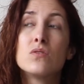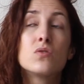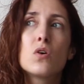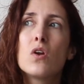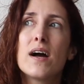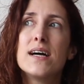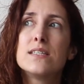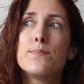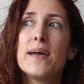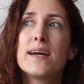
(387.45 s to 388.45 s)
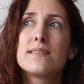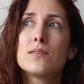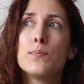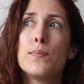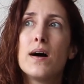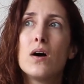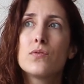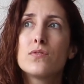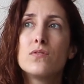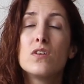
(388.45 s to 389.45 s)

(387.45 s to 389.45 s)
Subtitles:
the scholar aspect, about